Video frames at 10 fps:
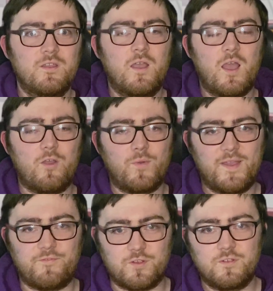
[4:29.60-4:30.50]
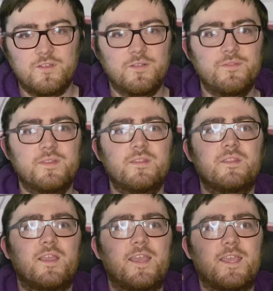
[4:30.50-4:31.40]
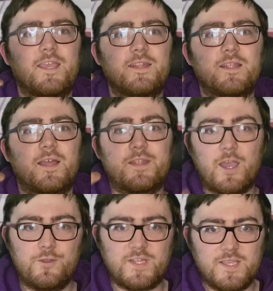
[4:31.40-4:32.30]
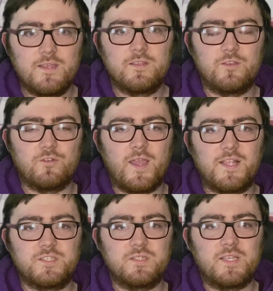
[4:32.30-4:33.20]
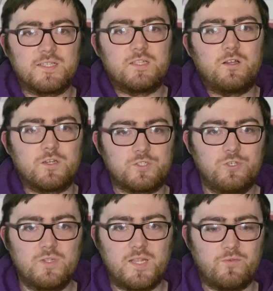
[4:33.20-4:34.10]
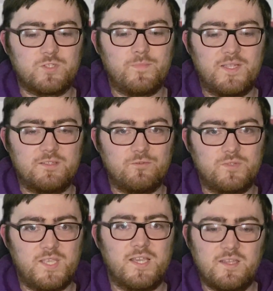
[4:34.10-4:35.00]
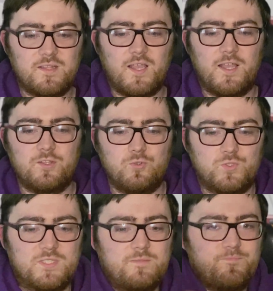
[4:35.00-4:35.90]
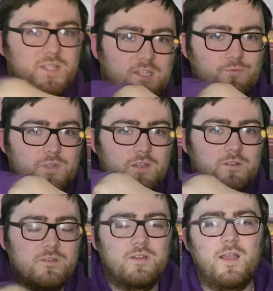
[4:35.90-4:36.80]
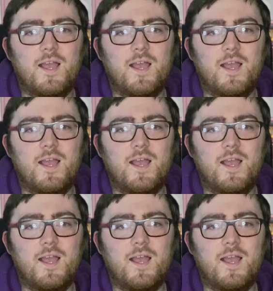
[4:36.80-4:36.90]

However, in an Audi, your engine is longitudinally, which means you take it and you spin it around,